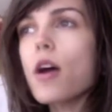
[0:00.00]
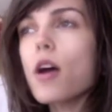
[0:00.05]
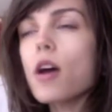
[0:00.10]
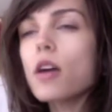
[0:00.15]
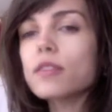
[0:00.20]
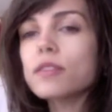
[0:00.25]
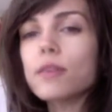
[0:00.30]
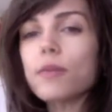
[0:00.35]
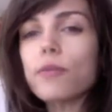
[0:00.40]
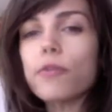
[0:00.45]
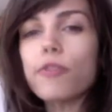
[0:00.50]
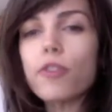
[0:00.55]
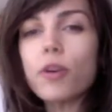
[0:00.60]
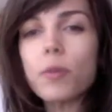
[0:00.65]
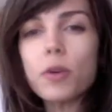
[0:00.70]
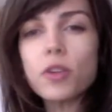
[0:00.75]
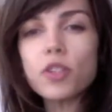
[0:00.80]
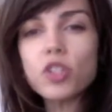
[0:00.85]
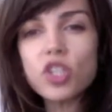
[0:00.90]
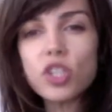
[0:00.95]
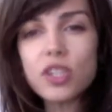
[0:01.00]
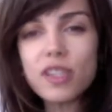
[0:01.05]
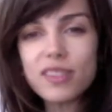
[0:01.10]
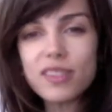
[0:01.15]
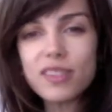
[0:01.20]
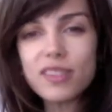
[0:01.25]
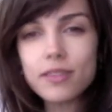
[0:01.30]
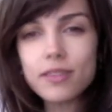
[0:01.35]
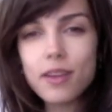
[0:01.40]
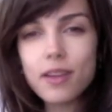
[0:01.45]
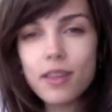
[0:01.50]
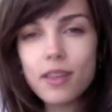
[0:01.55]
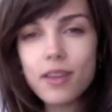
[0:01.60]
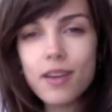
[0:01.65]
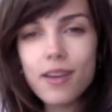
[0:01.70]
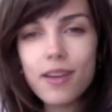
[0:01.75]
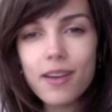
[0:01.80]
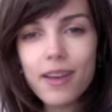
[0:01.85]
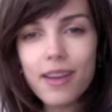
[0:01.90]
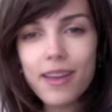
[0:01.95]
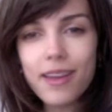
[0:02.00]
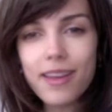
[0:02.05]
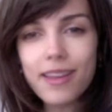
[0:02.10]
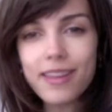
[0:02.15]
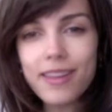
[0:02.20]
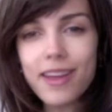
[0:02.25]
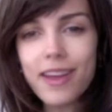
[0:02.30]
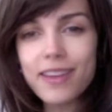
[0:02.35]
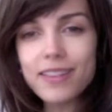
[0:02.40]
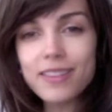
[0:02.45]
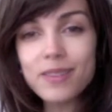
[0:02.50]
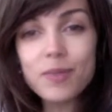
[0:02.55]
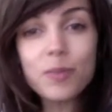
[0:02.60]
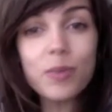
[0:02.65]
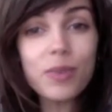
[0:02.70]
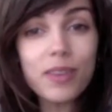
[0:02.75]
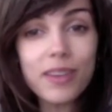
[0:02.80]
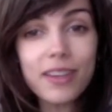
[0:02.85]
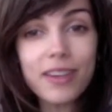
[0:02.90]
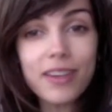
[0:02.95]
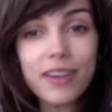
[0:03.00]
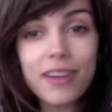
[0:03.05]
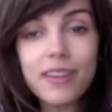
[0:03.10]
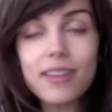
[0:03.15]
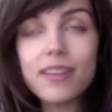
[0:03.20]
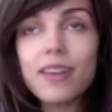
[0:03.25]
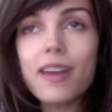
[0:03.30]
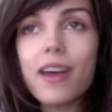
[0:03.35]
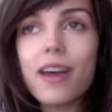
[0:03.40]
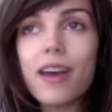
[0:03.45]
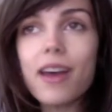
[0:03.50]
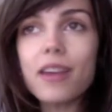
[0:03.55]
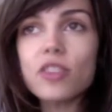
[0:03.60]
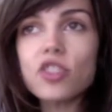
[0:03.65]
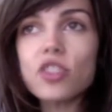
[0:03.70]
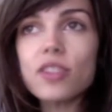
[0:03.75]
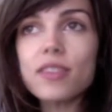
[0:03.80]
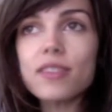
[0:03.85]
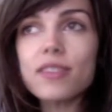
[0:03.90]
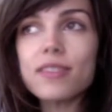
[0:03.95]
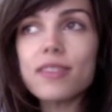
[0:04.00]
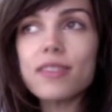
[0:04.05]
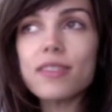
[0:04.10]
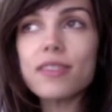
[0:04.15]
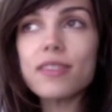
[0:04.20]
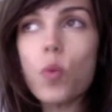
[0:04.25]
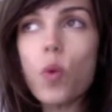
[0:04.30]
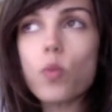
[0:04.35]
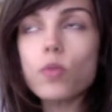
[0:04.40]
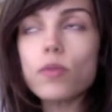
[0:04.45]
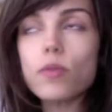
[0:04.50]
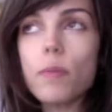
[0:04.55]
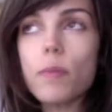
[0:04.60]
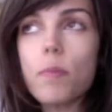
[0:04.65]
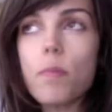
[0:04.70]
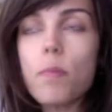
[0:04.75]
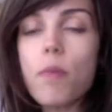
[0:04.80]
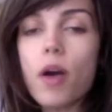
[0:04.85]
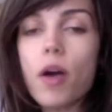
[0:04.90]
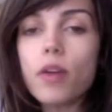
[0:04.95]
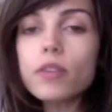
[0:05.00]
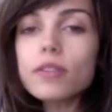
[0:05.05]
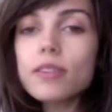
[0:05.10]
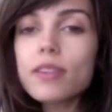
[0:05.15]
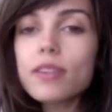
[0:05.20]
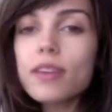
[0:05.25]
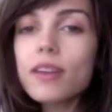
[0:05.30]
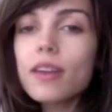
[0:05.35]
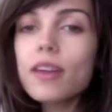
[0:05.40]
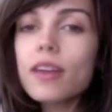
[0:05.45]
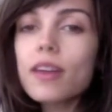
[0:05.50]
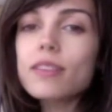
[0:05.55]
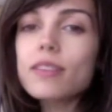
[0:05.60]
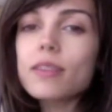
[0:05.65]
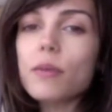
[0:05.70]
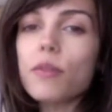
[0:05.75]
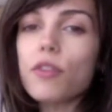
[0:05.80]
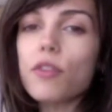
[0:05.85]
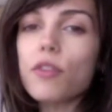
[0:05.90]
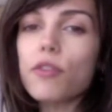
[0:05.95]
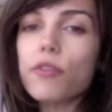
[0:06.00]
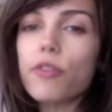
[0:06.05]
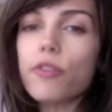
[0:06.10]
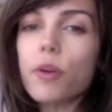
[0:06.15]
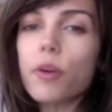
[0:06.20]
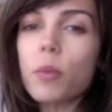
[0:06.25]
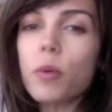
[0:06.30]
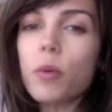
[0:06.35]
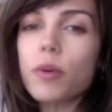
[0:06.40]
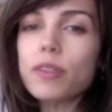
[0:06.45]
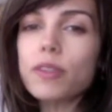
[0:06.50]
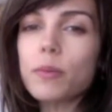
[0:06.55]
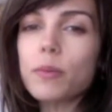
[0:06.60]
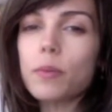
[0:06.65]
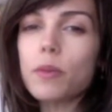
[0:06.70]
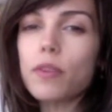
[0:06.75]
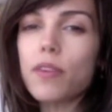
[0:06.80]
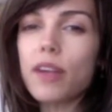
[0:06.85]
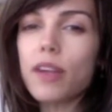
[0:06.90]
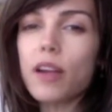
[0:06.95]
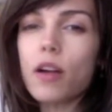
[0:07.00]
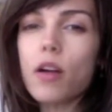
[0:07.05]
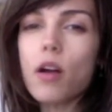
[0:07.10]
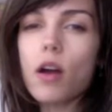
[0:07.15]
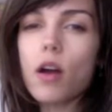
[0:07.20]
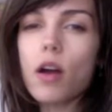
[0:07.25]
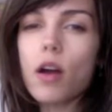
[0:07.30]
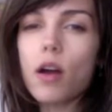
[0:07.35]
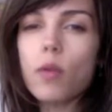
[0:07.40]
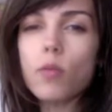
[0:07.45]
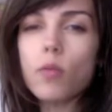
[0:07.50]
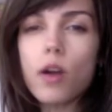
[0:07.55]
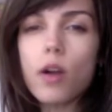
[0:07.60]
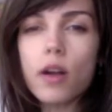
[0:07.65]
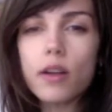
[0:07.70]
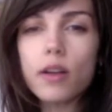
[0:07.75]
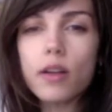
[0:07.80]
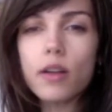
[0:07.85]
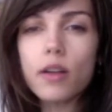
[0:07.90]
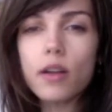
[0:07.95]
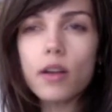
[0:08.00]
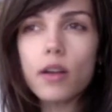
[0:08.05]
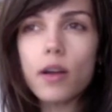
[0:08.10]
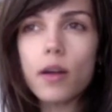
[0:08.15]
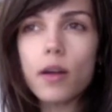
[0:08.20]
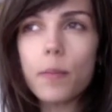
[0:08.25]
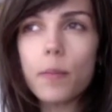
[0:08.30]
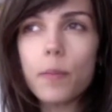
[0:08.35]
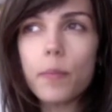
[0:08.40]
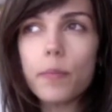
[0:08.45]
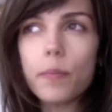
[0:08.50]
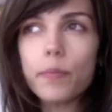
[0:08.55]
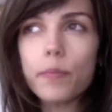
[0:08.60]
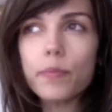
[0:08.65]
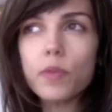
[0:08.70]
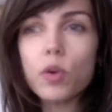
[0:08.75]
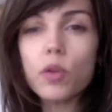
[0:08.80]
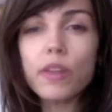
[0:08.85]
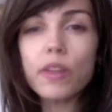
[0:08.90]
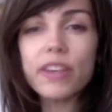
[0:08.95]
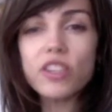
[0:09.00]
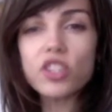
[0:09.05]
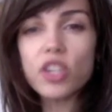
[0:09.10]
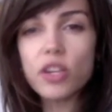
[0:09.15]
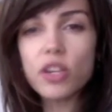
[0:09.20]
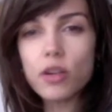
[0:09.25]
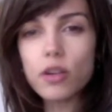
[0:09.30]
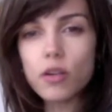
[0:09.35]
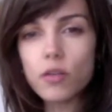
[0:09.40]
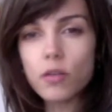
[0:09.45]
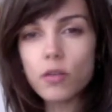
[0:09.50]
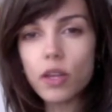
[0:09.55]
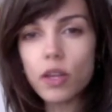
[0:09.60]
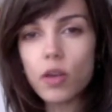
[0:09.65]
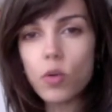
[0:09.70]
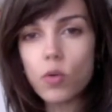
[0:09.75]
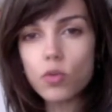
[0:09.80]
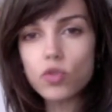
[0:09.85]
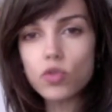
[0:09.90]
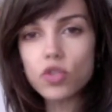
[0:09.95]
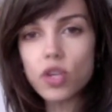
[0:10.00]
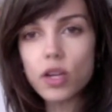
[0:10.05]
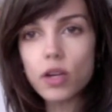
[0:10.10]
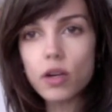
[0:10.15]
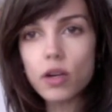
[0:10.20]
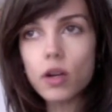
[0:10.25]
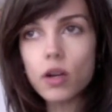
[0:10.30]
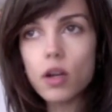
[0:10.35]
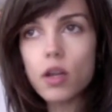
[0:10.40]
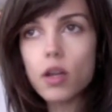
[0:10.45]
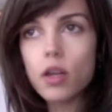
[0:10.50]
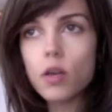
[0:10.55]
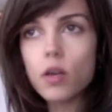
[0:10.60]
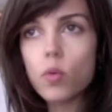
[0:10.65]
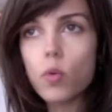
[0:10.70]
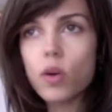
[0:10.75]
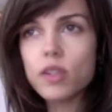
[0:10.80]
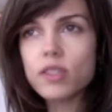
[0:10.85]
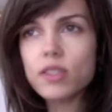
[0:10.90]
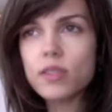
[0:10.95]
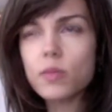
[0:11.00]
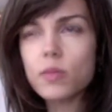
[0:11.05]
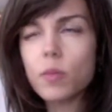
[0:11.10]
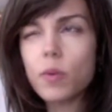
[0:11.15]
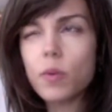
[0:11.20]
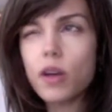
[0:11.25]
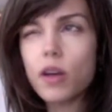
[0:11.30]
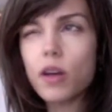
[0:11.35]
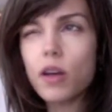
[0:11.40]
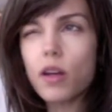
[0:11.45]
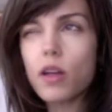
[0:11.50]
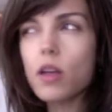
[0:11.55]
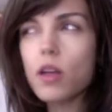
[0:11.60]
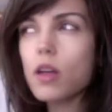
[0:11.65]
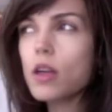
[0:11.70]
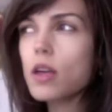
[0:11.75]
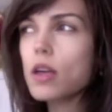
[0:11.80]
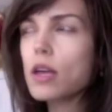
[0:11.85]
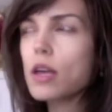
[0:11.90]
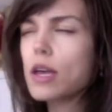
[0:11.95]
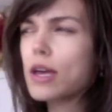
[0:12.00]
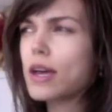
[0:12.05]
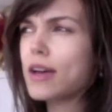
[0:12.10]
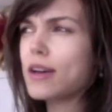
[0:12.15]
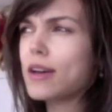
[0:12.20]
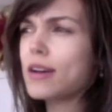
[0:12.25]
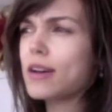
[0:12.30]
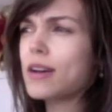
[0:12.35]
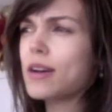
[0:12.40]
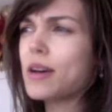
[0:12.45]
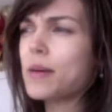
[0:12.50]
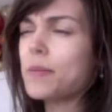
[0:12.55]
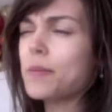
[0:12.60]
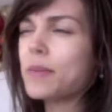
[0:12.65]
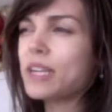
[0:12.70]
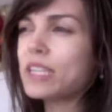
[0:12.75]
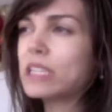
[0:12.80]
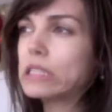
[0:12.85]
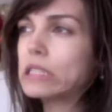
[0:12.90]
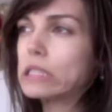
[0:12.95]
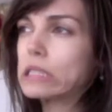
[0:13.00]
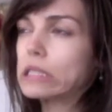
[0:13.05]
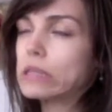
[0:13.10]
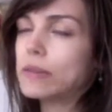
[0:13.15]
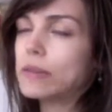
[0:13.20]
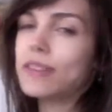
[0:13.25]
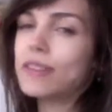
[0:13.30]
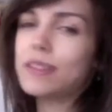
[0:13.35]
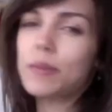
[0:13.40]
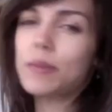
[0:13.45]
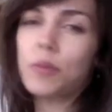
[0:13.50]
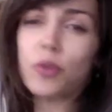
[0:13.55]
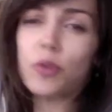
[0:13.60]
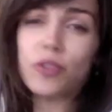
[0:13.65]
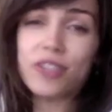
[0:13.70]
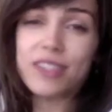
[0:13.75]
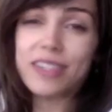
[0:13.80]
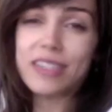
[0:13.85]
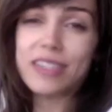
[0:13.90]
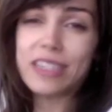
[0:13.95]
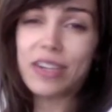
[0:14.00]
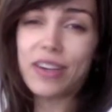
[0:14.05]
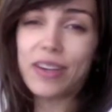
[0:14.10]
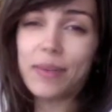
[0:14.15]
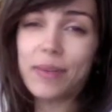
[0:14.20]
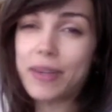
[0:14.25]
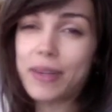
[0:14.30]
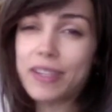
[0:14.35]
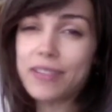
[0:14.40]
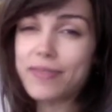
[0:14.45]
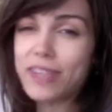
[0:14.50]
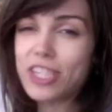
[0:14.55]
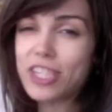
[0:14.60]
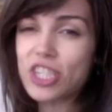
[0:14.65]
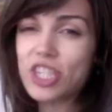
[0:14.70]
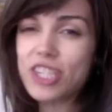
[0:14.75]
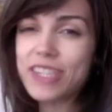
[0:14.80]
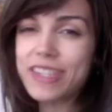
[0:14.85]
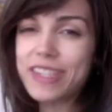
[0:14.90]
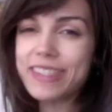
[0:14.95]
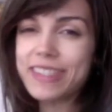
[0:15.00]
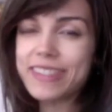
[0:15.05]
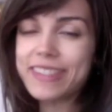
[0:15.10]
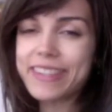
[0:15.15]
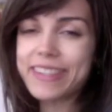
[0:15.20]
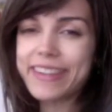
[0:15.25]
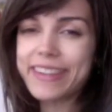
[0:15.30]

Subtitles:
some firmer cheeses on there, and that's really good. Cheeses that won't melt. Some of your firmer ones, I believe, like rock or like cheddar, really old cheddar works well. Because I'm allergic to dairy, my cheese